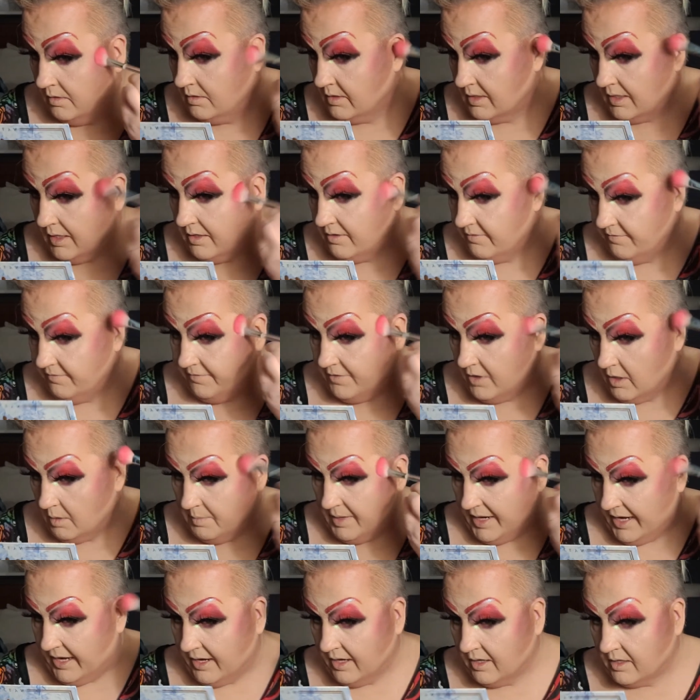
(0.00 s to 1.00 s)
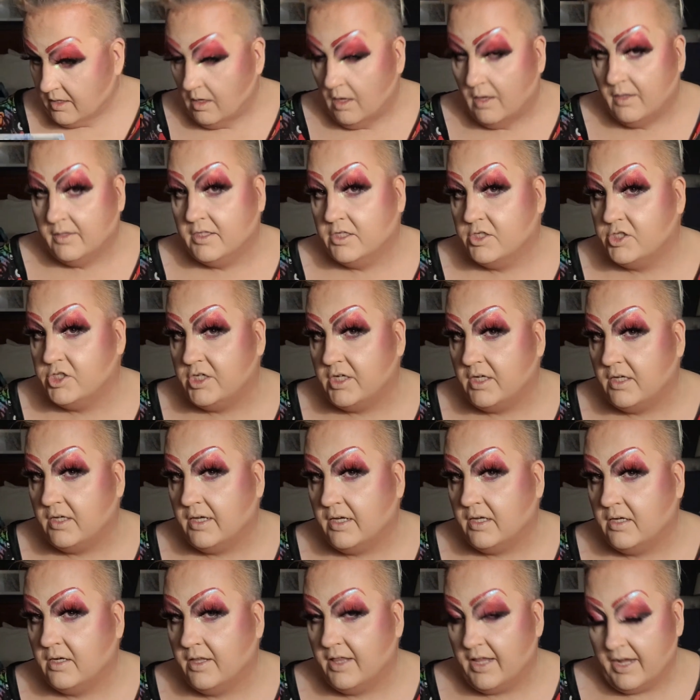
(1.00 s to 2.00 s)
kind of far back on the cheek
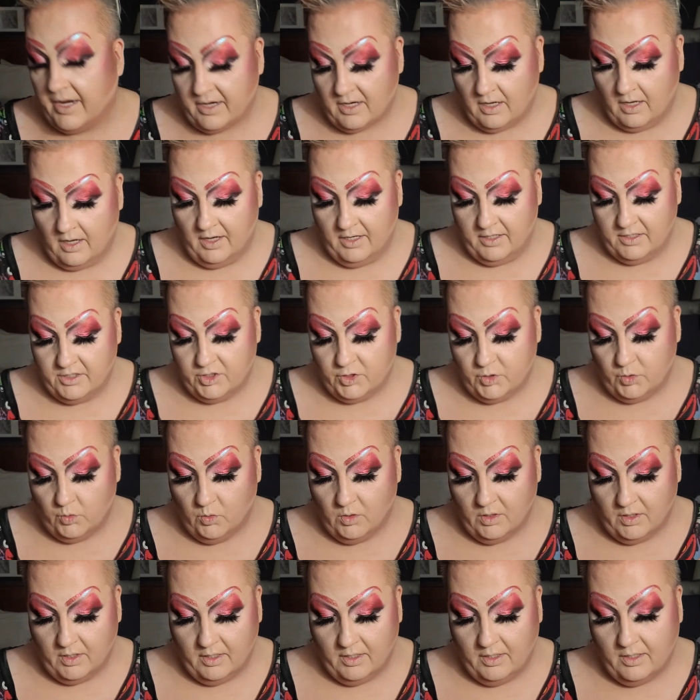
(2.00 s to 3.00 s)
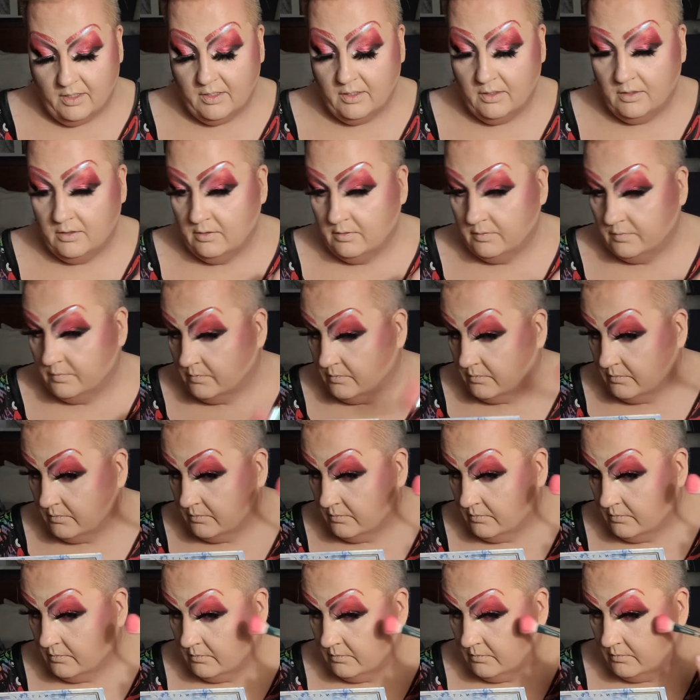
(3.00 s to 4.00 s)
into that contour.
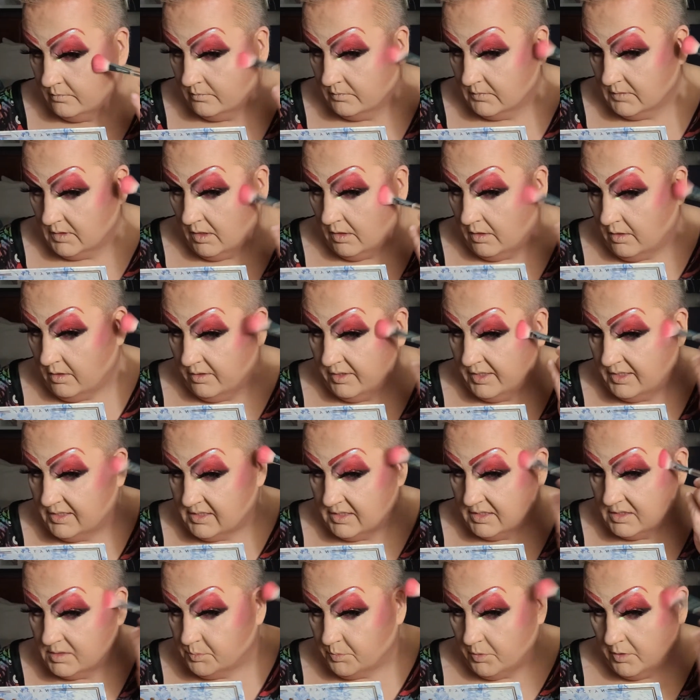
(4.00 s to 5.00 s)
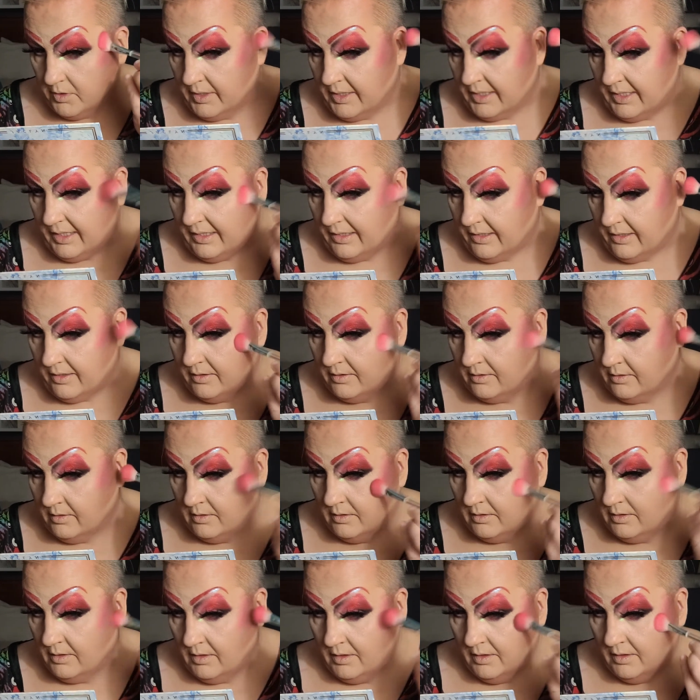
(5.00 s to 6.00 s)
Oh, this is pretty.
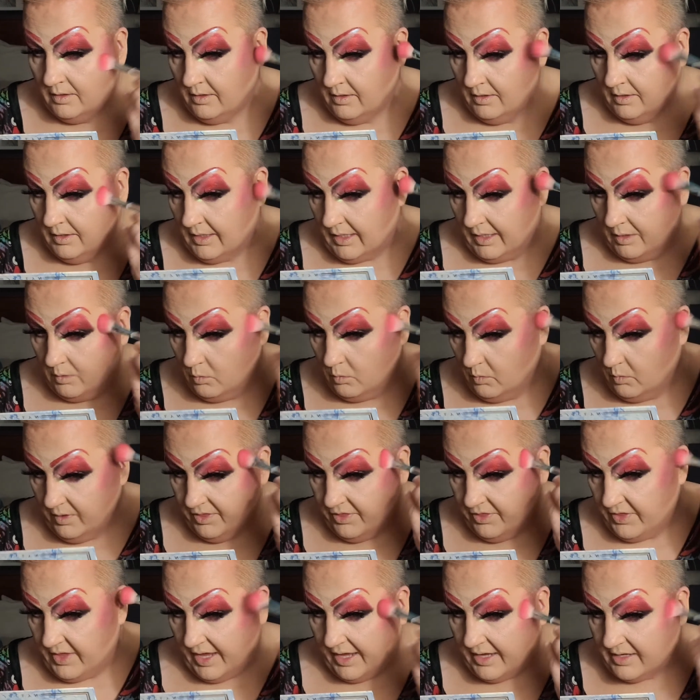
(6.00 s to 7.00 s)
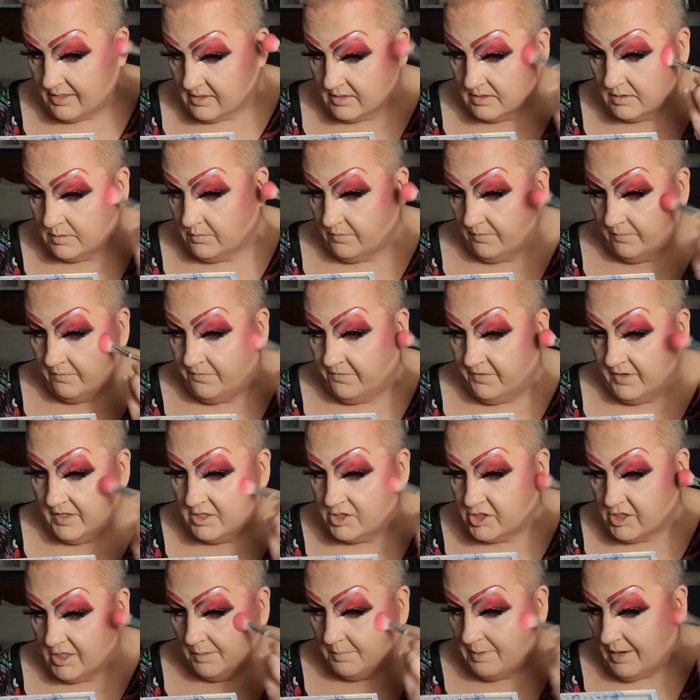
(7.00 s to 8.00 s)
And with that
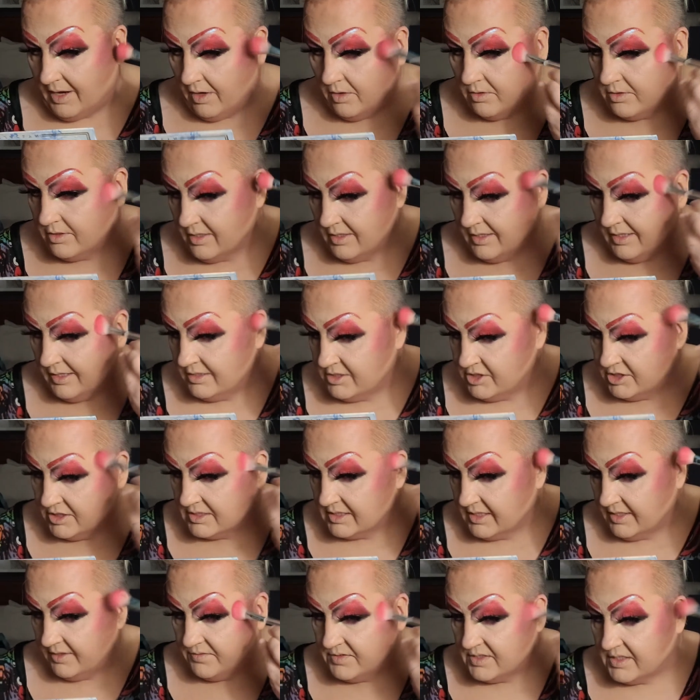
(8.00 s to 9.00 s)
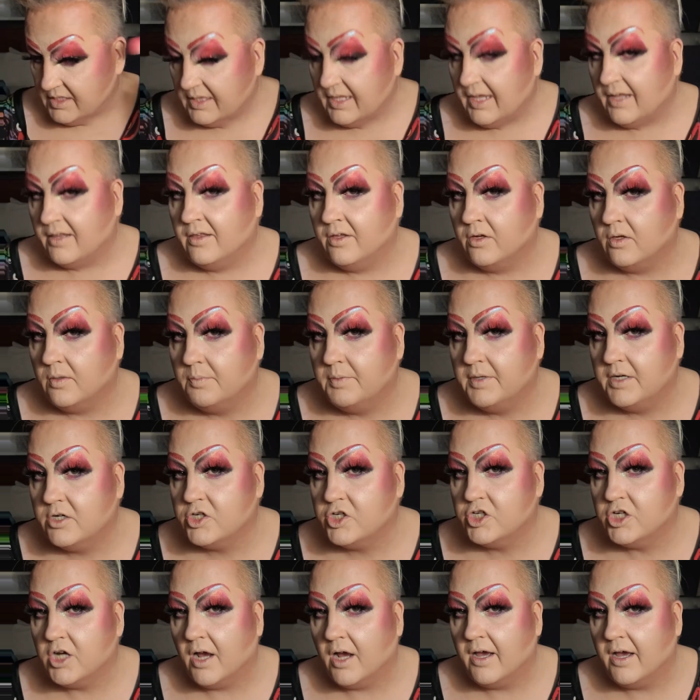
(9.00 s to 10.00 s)
finishing powder, it just gives it that little bit of
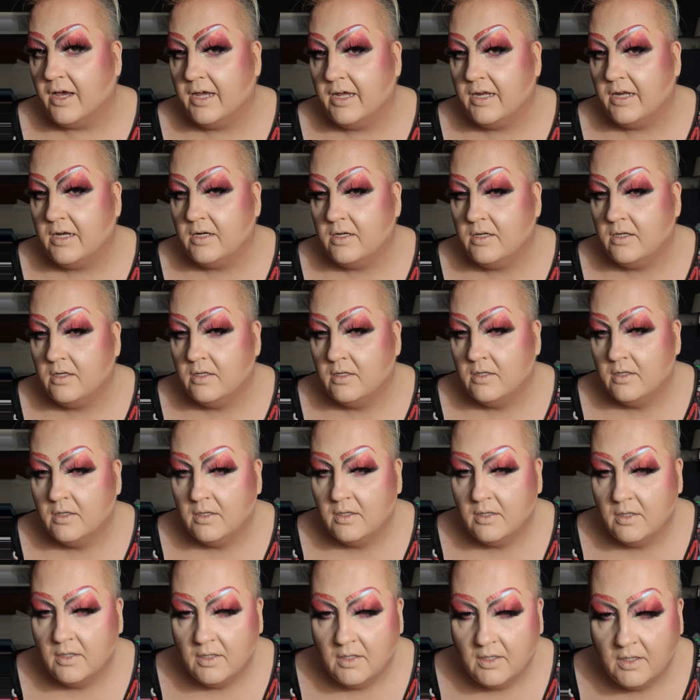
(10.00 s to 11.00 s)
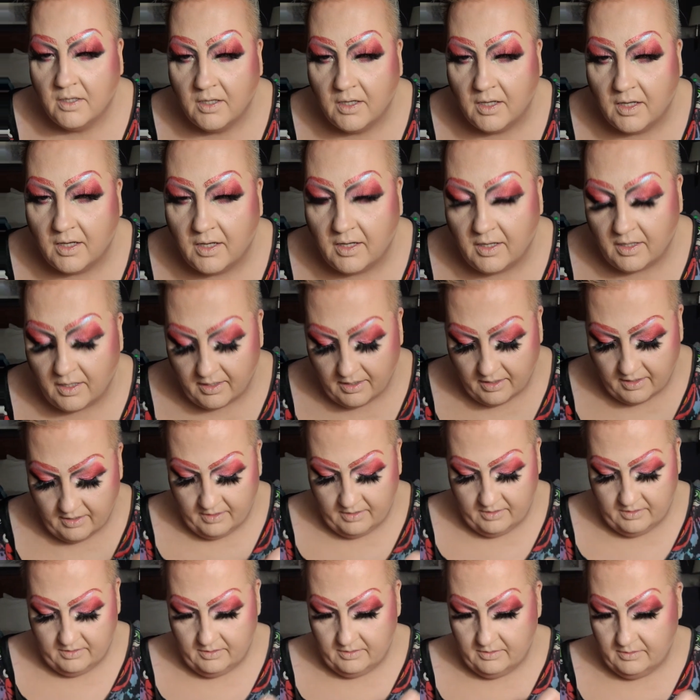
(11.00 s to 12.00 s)
shine. Oh,
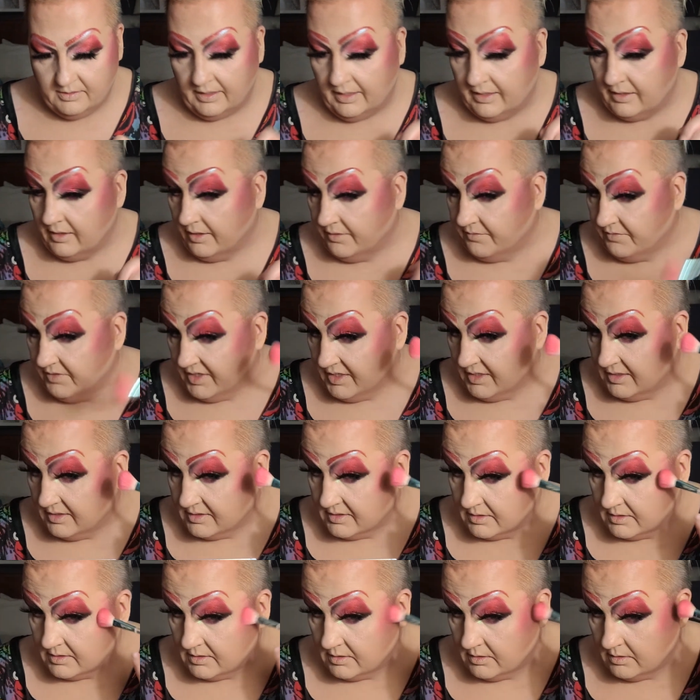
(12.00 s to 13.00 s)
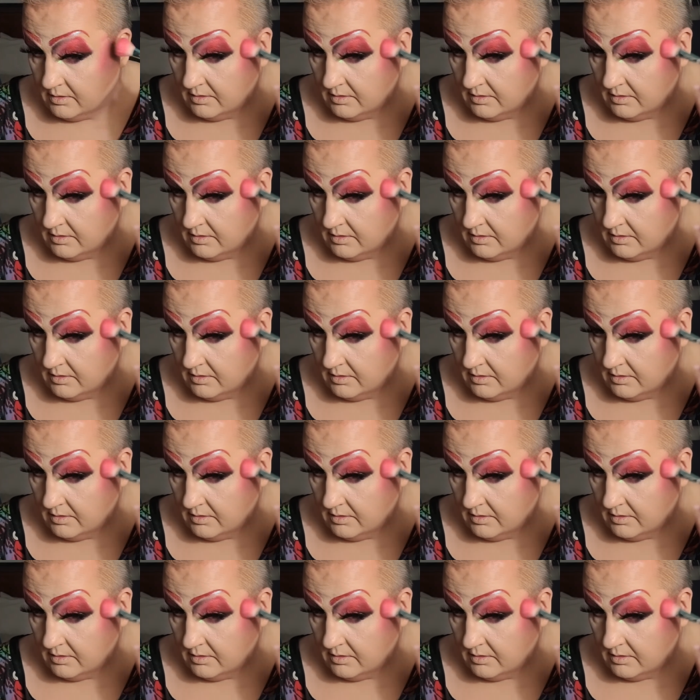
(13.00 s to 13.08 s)
I love this.